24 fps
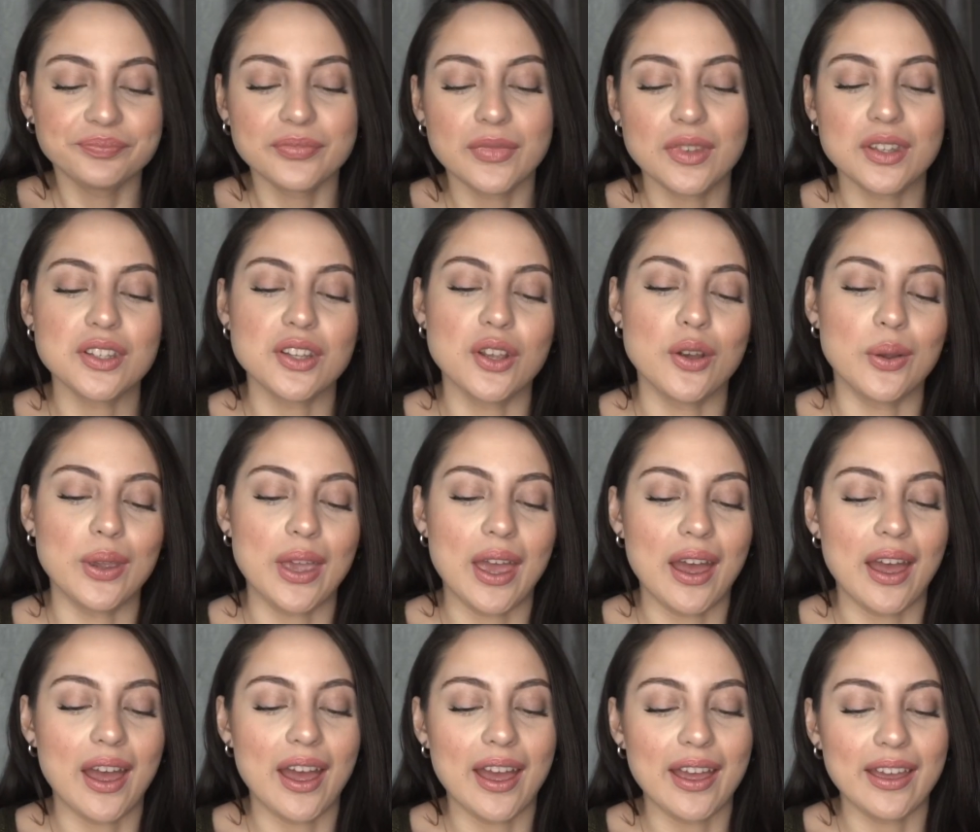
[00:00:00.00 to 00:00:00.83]
So
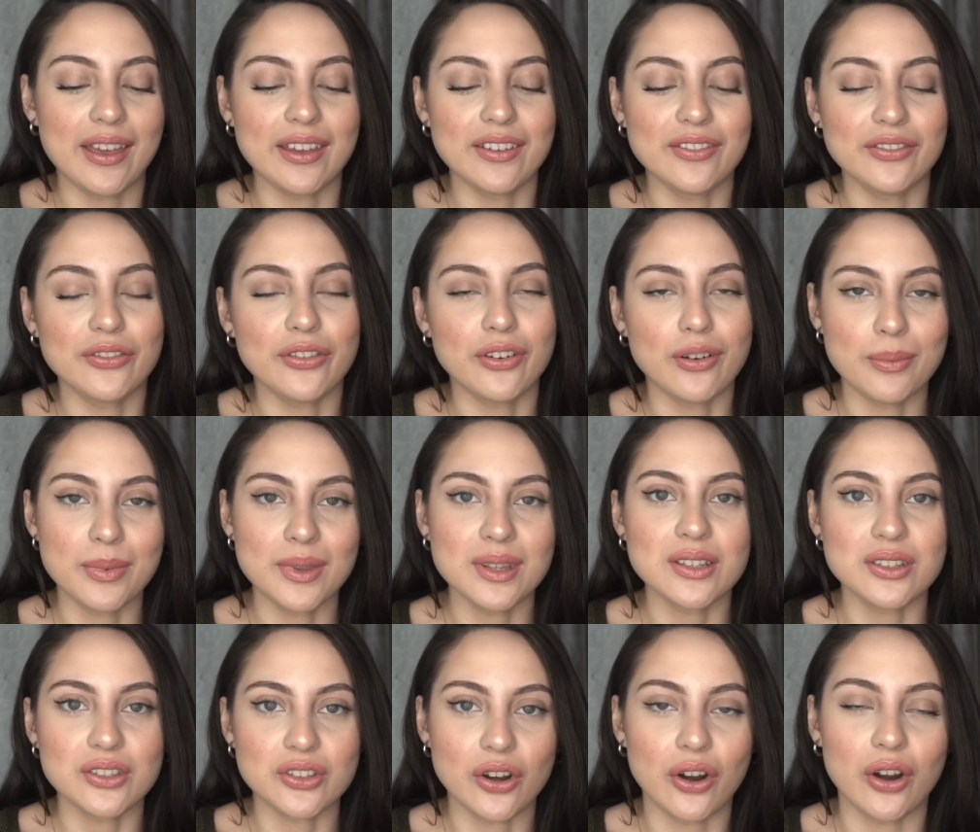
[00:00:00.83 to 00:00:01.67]
yeah, from
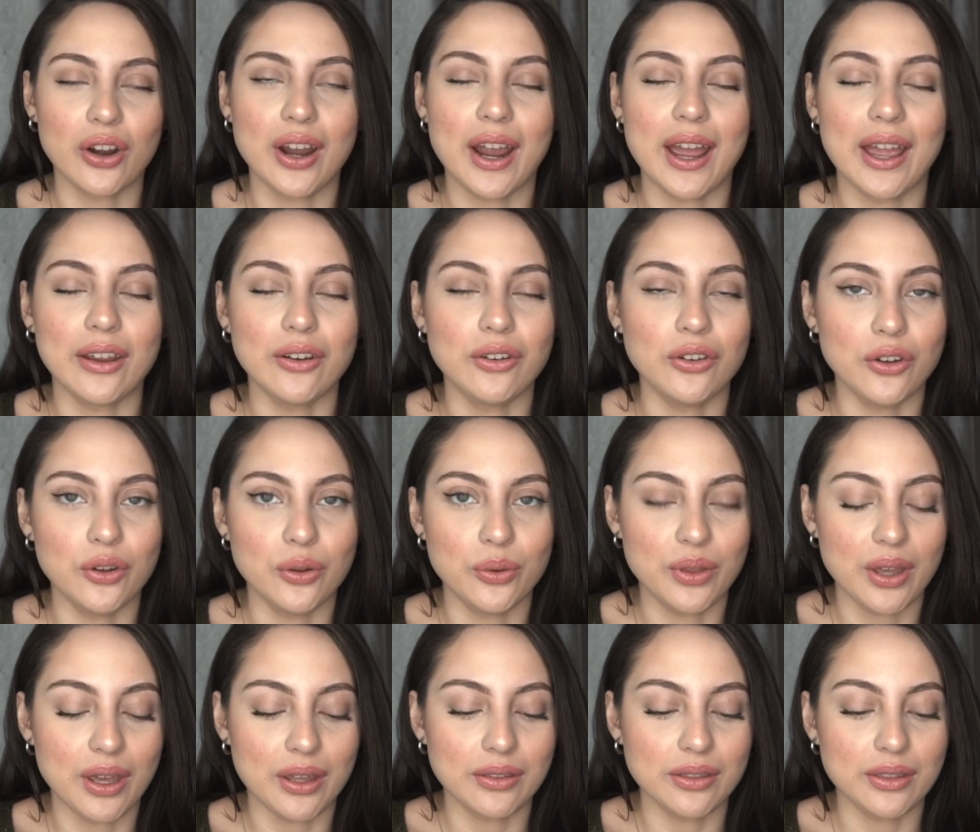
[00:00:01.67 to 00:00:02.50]
the start I knew
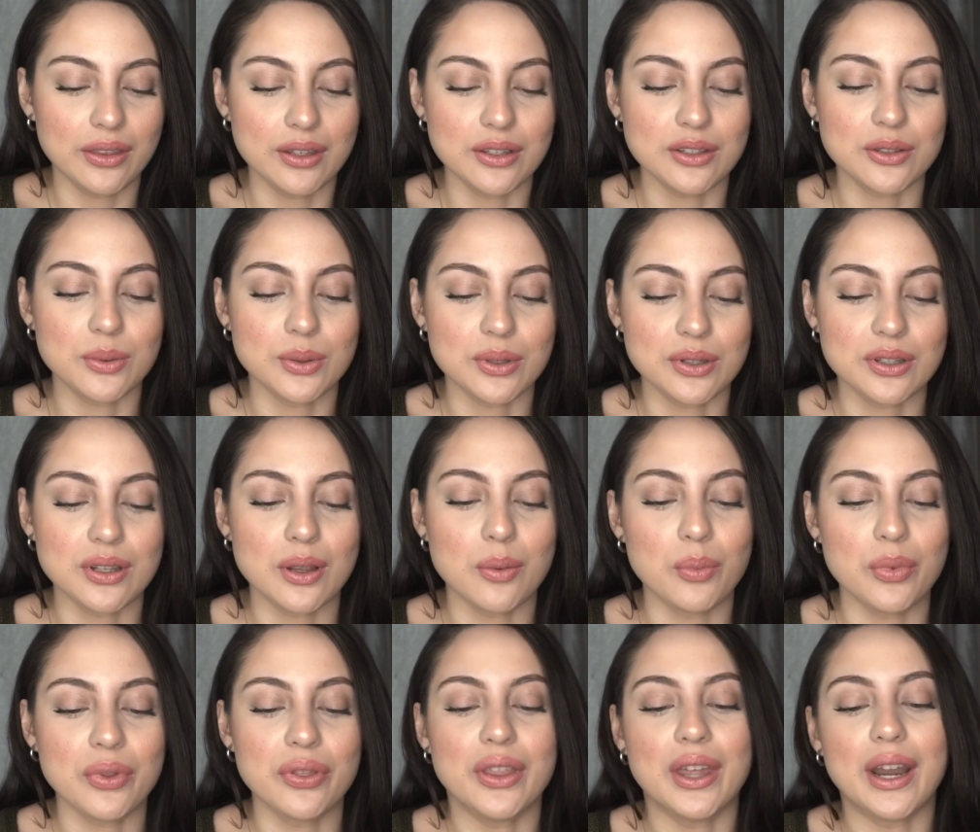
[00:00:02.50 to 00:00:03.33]
that this was
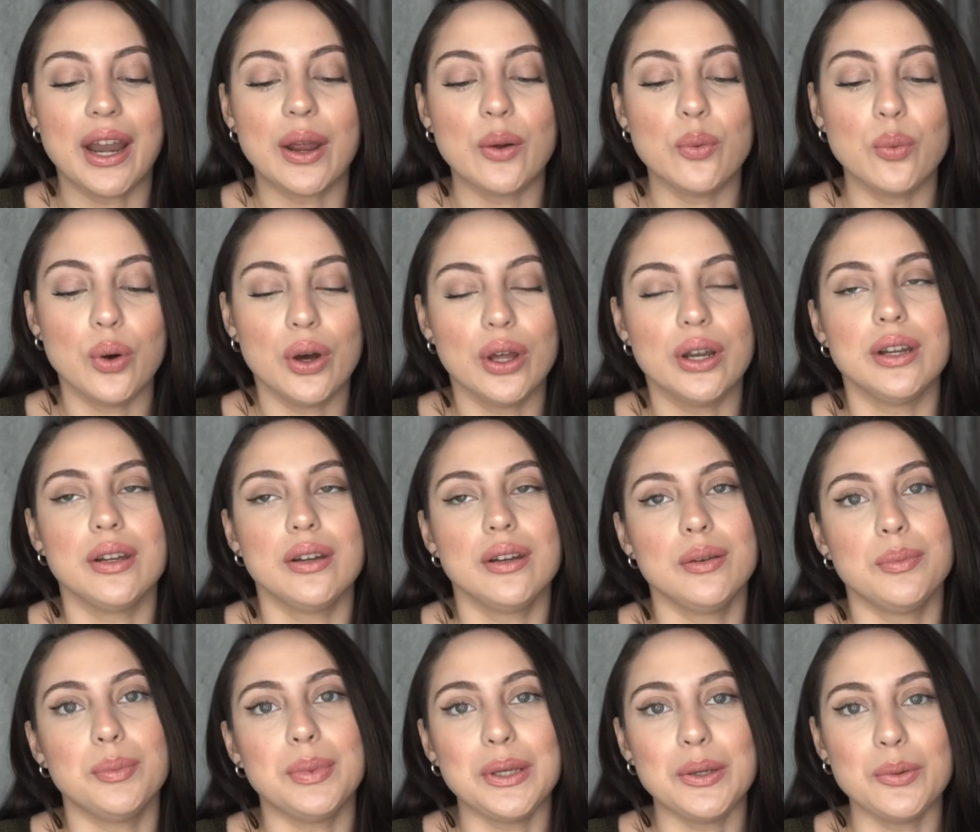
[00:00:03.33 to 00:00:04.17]
someone that I wanted
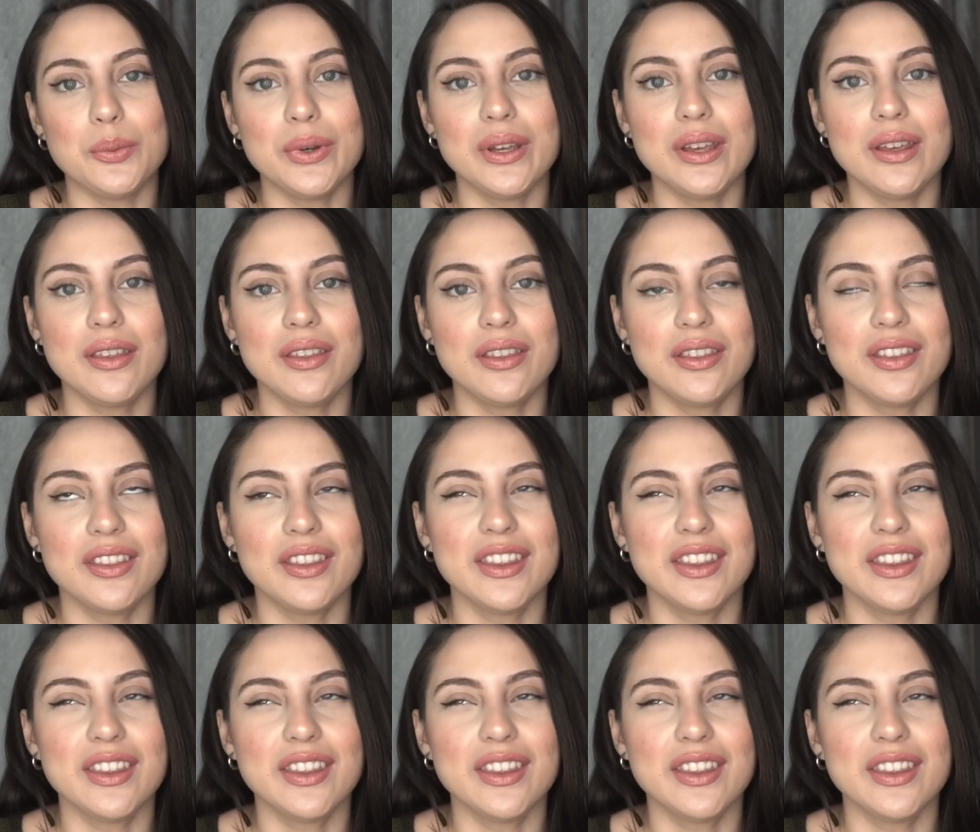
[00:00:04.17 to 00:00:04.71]
to be with.